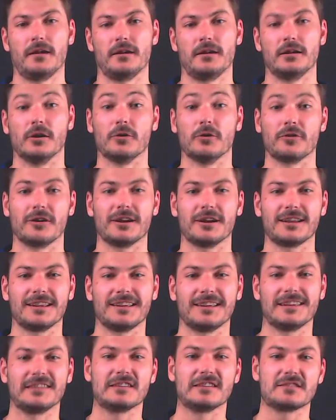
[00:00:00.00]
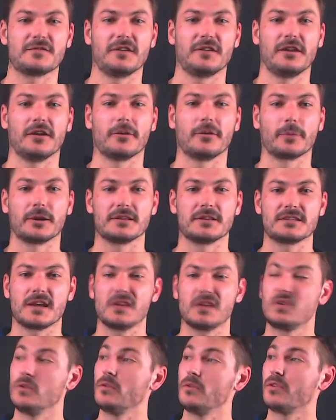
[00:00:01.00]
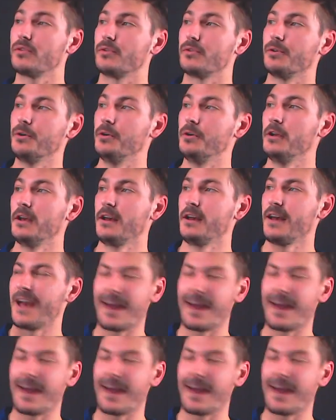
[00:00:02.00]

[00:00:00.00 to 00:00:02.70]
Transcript: Alrighty, in this video I'm going to take you through